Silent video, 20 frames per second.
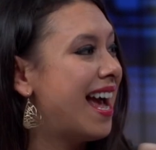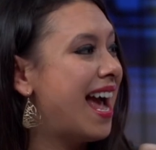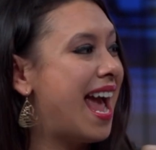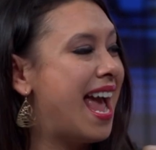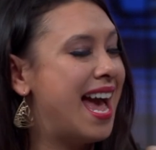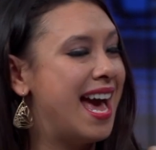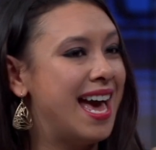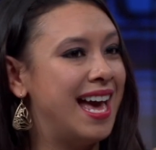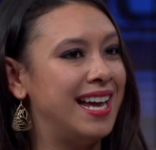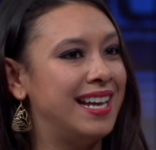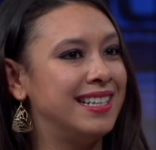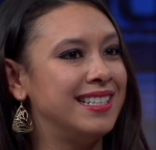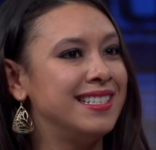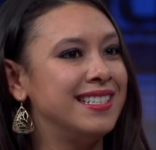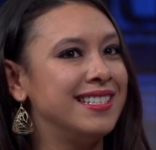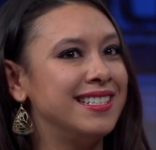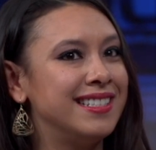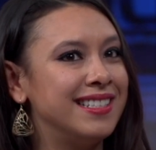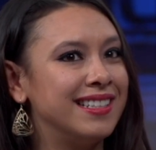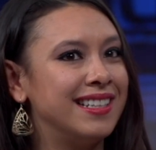
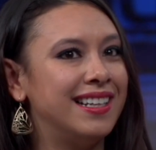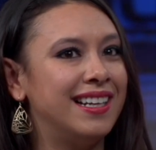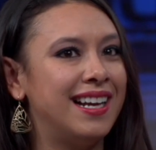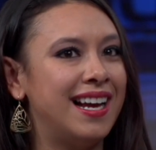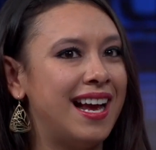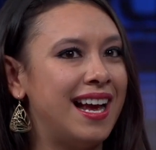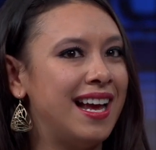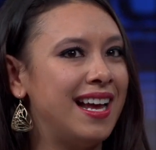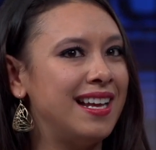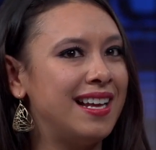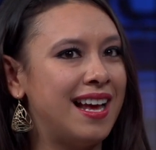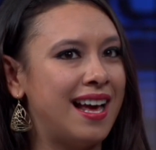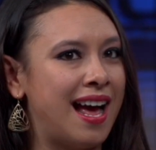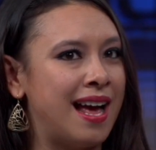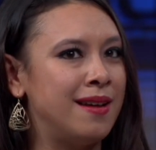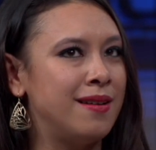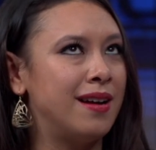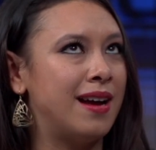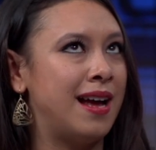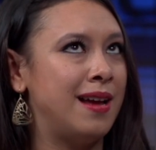And
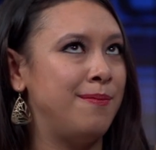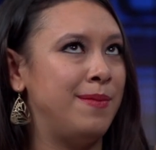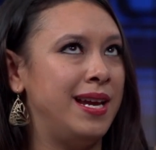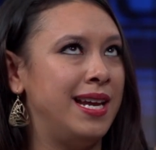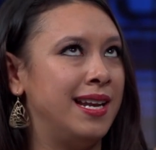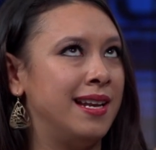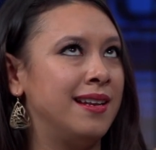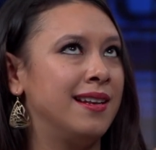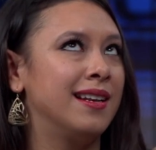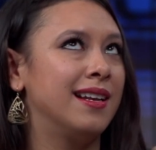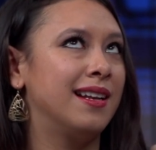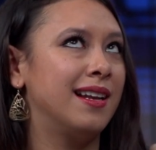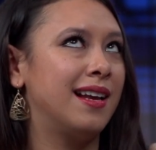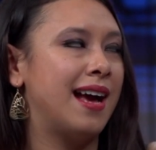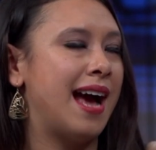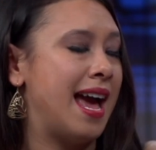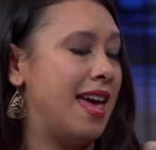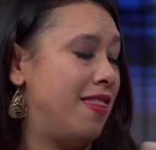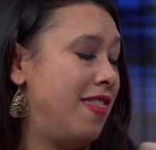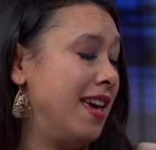I mean,
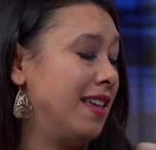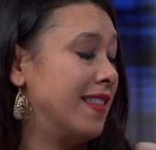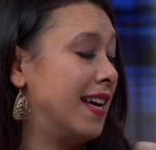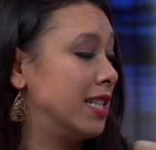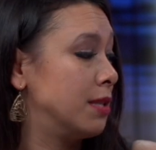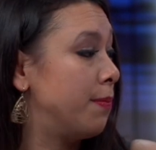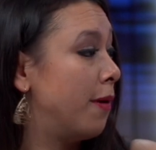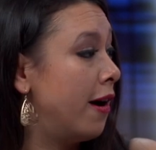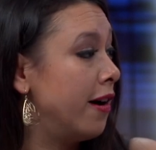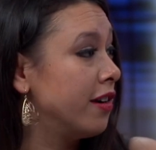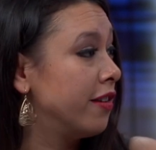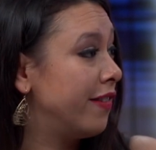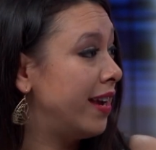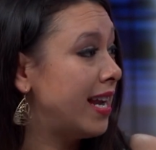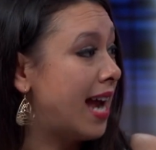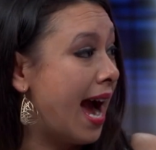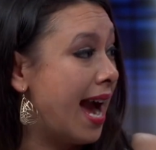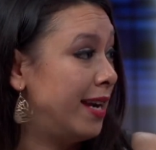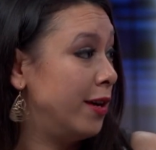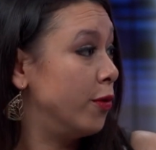I think that's part of
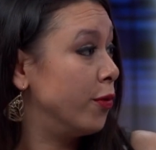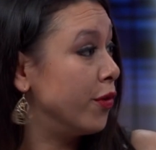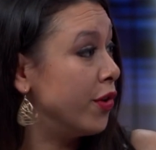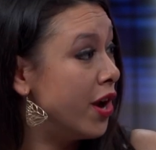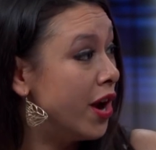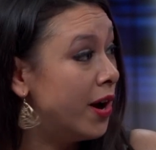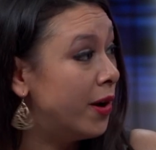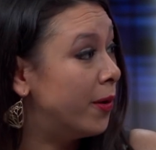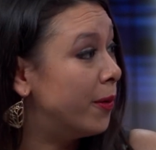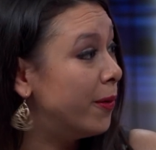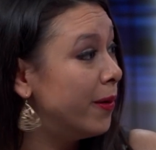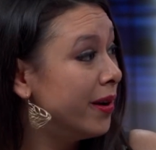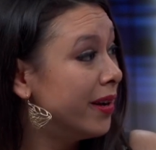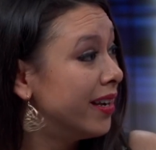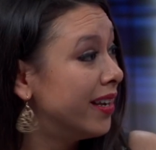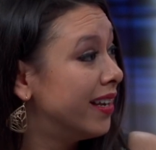it. I don't know.